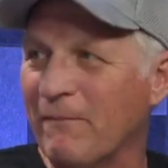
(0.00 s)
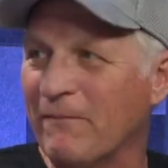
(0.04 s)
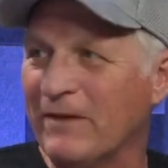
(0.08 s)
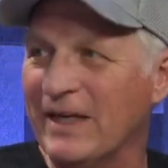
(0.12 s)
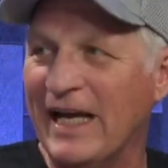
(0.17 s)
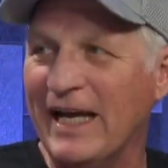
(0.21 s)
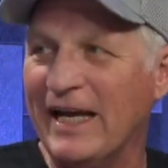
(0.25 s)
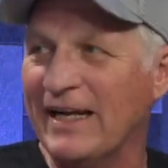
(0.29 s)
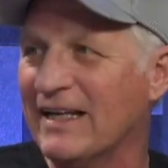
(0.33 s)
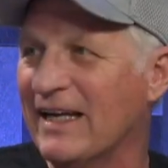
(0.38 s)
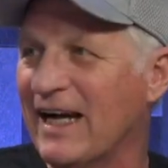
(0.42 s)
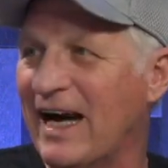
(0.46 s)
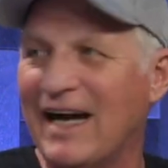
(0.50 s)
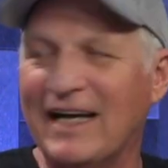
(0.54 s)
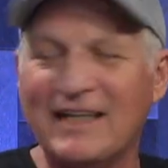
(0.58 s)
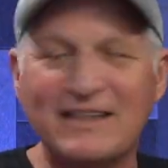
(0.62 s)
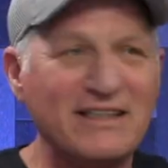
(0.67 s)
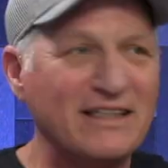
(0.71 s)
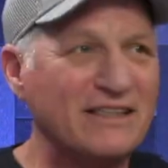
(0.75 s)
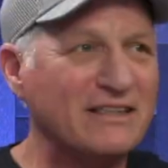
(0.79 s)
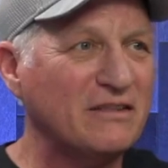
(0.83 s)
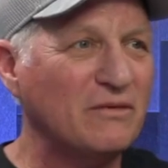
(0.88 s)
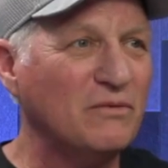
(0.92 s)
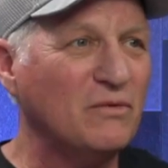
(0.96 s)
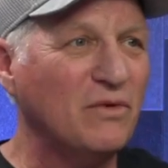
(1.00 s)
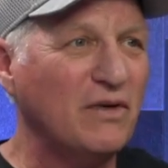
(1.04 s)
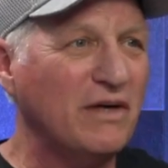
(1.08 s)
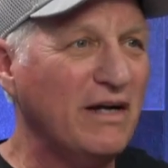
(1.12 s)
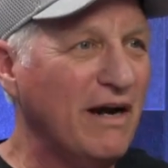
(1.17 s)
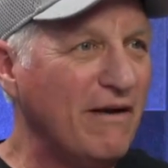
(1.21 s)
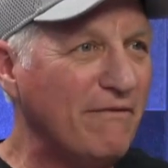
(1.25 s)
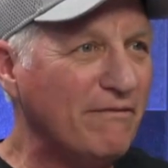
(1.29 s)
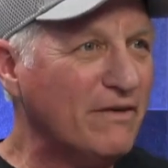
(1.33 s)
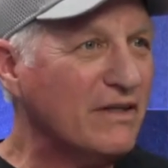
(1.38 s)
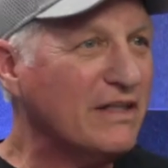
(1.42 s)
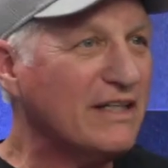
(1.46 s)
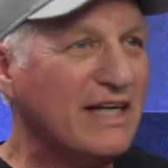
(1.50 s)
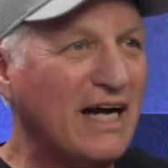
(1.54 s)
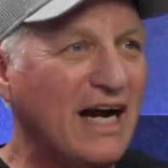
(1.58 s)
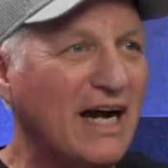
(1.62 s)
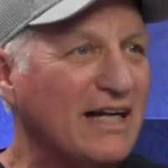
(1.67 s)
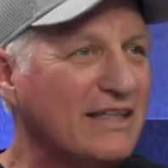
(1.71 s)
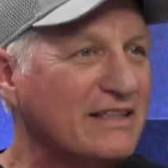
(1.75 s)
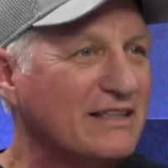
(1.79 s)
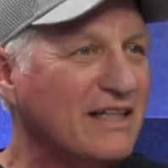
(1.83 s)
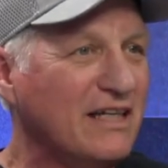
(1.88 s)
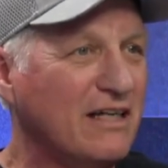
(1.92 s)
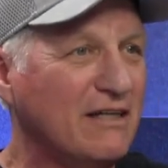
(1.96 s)
Yeah, God doesn't. Wherever
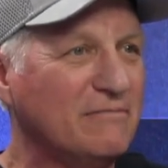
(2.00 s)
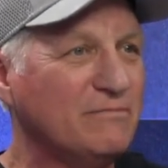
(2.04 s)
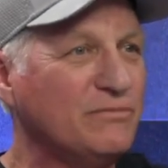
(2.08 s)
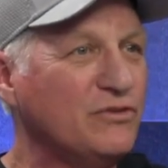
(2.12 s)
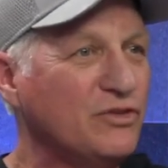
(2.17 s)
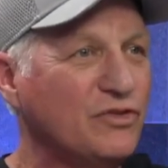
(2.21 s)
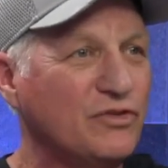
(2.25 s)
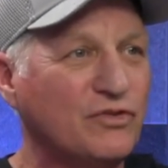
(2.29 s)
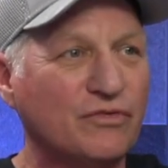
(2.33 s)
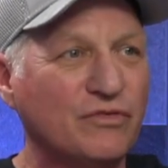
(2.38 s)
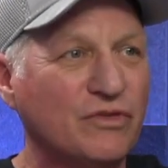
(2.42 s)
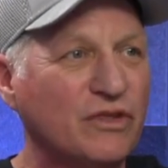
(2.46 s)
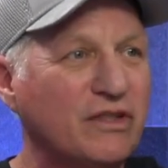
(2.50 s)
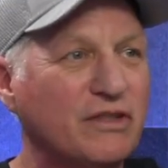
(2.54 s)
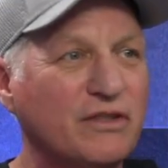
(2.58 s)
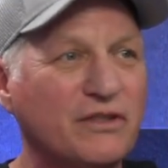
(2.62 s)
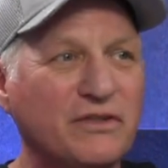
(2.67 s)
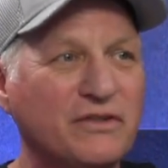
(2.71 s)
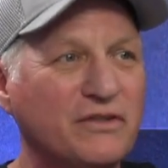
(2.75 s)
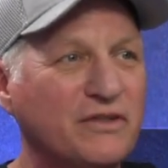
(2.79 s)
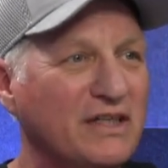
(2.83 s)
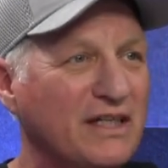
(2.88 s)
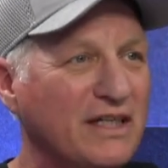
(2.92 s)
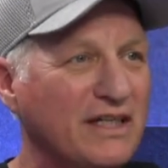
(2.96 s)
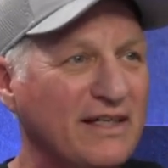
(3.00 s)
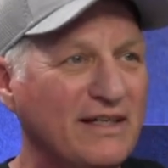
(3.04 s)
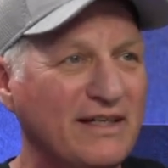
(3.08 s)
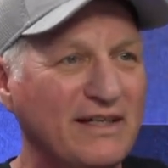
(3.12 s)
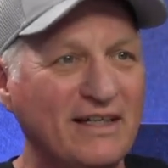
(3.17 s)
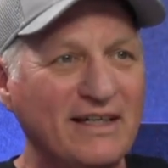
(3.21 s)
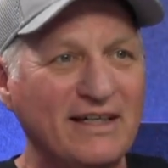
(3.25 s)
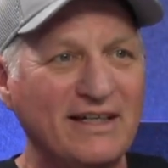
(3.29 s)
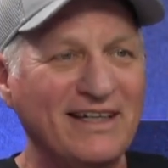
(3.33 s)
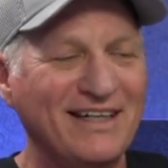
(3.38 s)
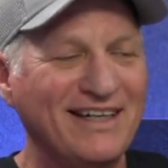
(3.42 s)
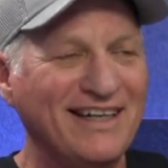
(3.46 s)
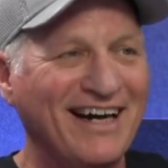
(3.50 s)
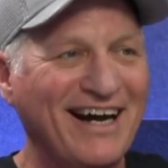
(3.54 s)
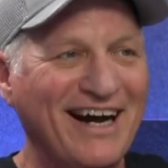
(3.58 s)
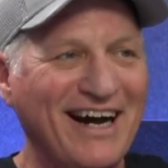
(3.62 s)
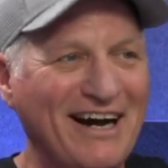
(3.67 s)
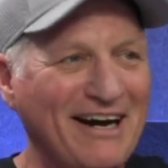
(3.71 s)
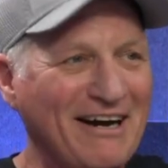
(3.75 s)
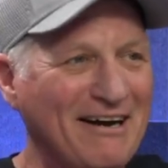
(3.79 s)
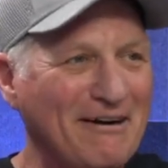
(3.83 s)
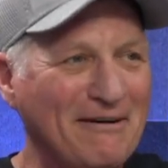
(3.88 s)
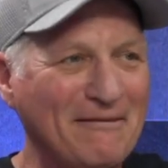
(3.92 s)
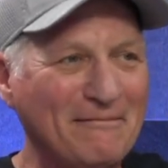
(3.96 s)
God comes through. Yes.
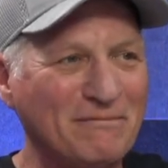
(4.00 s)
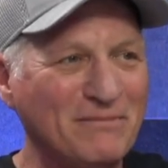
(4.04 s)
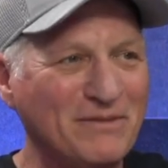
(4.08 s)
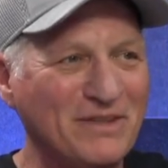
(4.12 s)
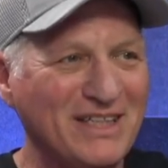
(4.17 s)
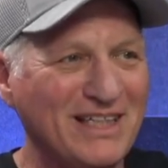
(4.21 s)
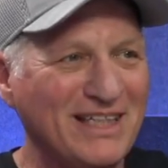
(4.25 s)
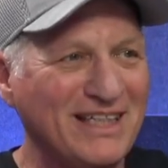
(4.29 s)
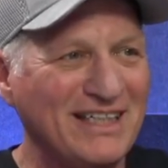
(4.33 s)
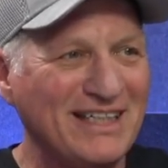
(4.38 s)
Um,